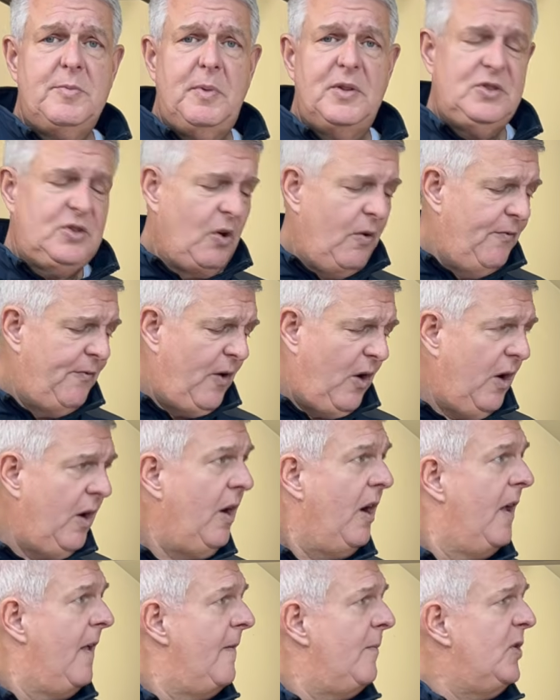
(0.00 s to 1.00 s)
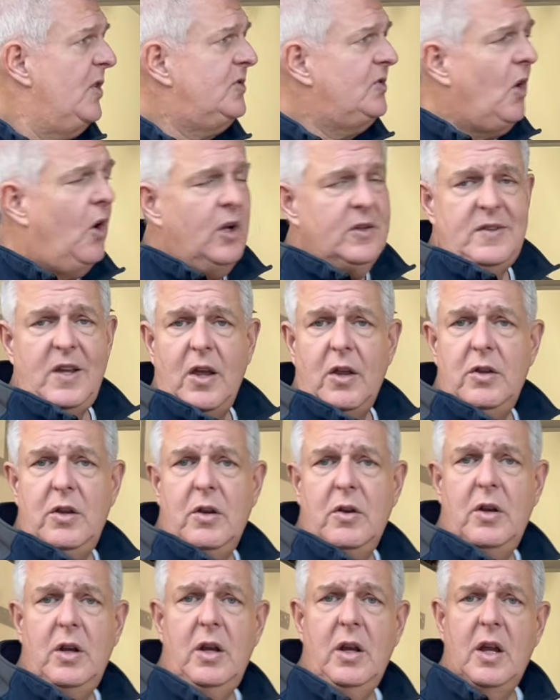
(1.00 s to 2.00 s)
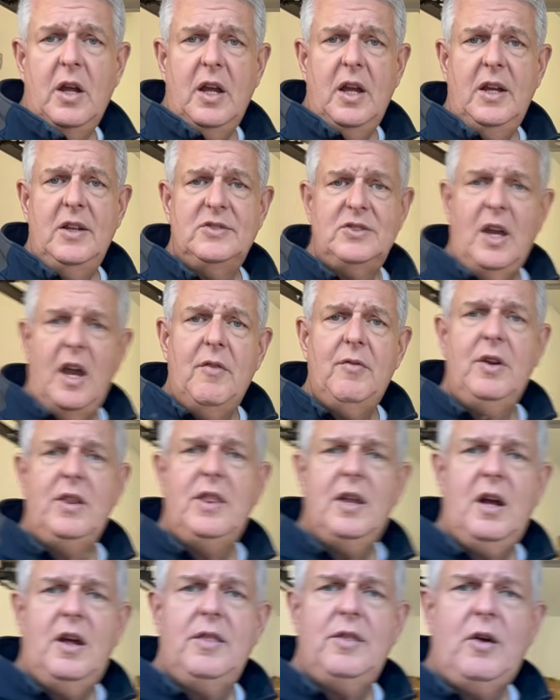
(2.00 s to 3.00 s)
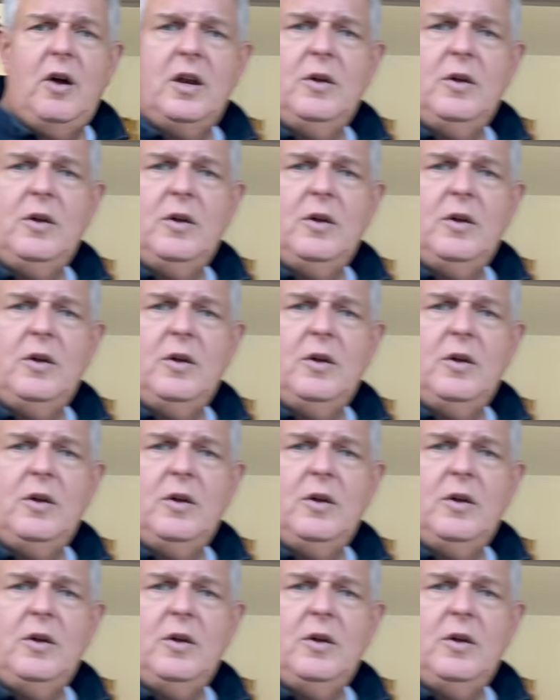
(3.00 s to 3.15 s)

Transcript: But so far, this Autel unit is everything I thought